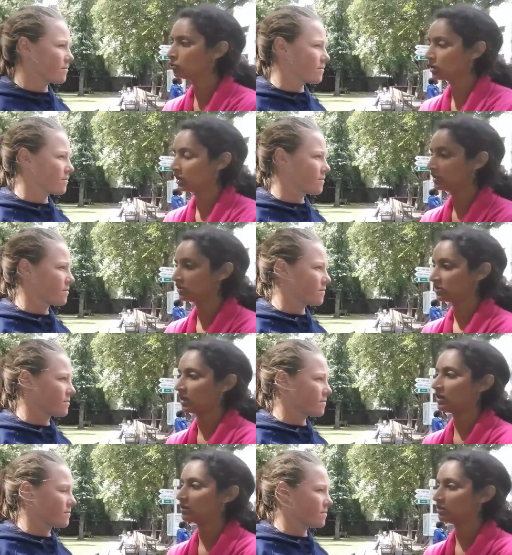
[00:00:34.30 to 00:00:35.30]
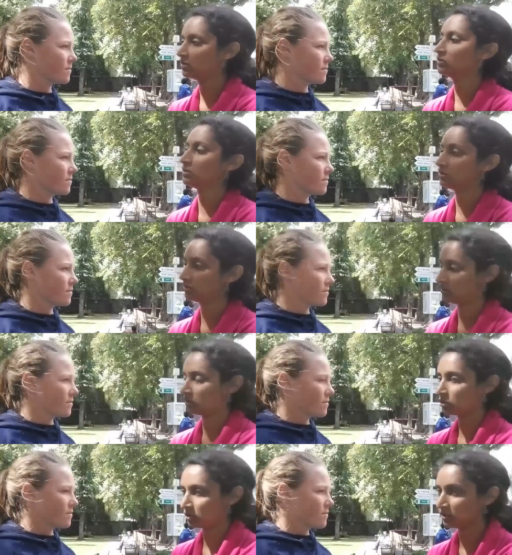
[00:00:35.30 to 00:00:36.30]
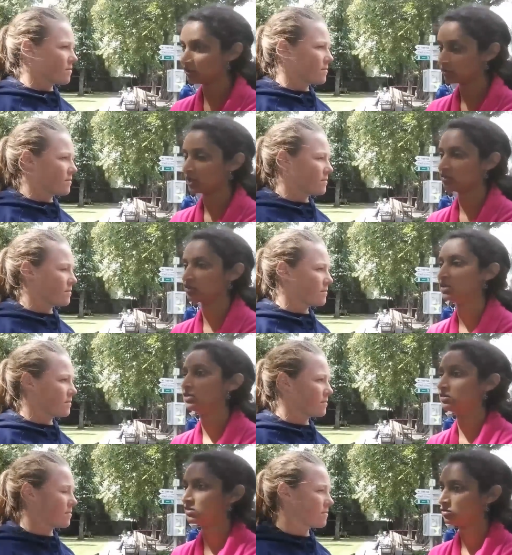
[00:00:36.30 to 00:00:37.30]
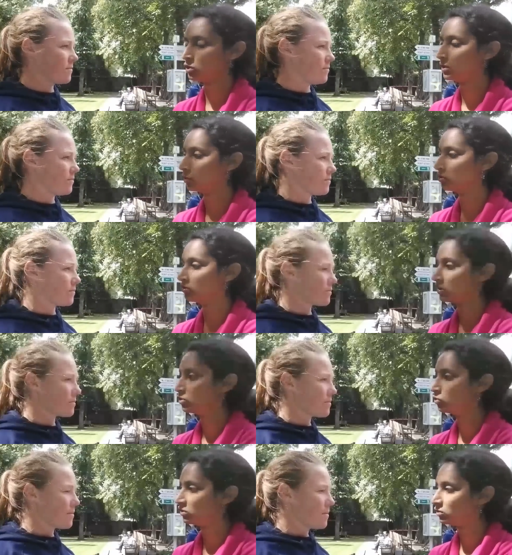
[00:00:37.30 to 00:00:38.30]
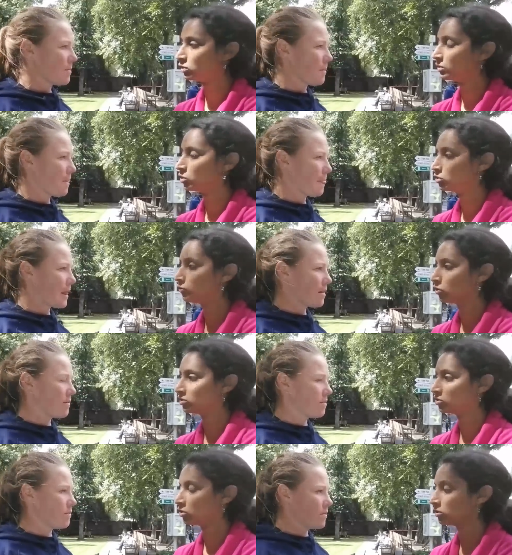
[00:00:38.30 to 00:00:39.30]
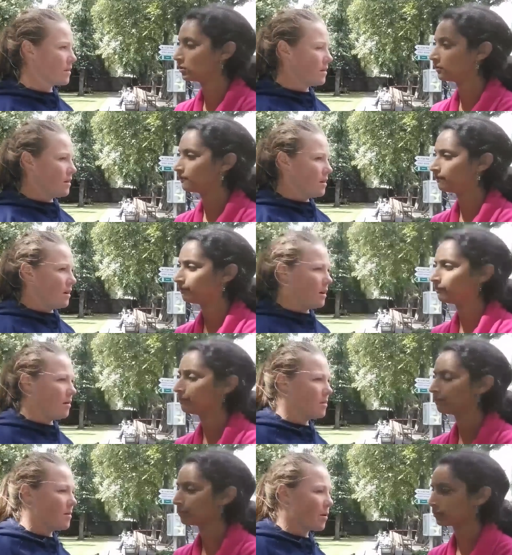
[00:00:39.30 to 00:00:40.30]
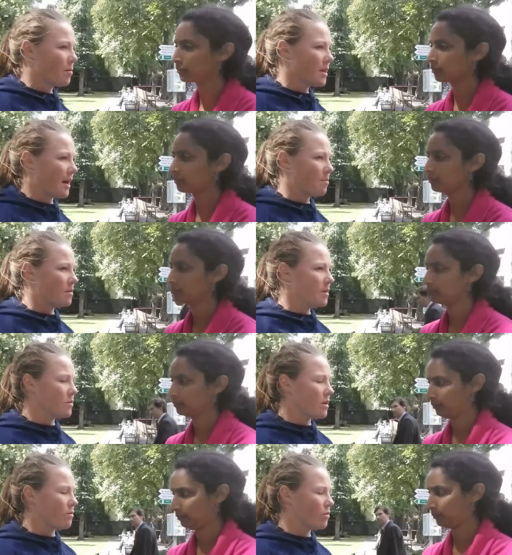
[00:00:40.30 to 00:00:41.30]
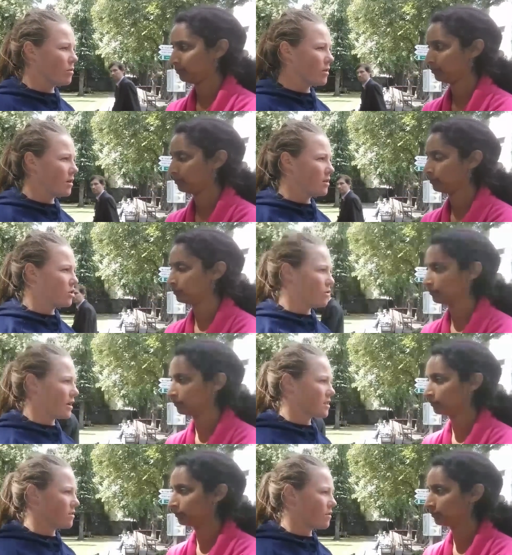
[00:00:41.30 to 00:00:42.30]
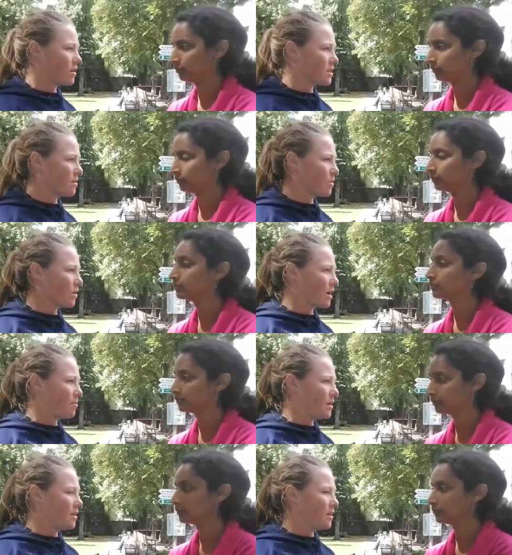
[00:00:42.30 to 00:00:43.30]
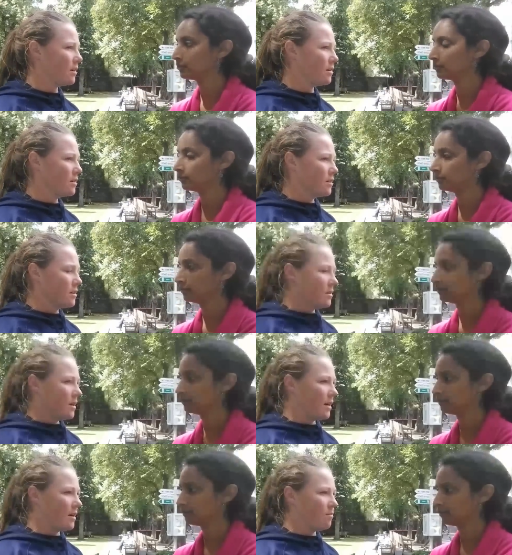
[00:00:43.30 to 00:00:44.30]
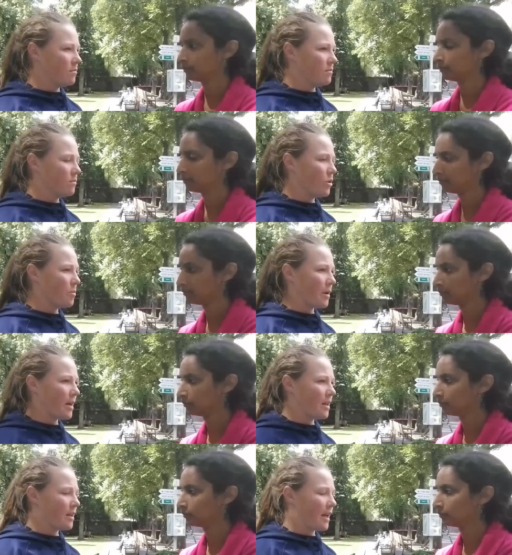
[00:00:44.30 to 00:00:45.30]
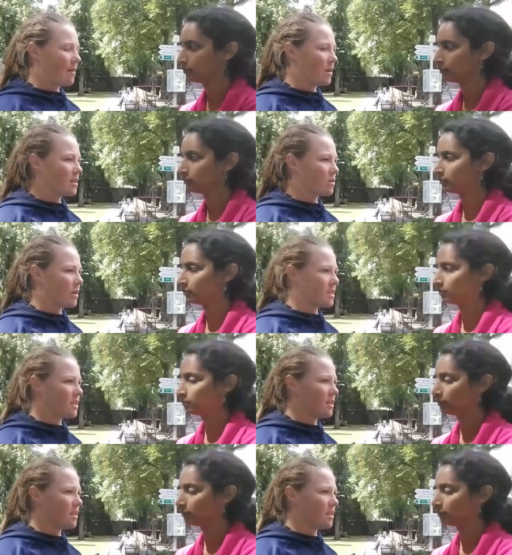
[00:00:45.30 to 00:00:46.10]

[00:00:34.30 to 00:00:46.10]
Speaker 1: you really decide that this is my strength, this is what I'm going to stick to, this is what I'm going to focus on?
Speaker 2: It probably happened midway through the 2013 World Cup in India. We were playing in a game against the West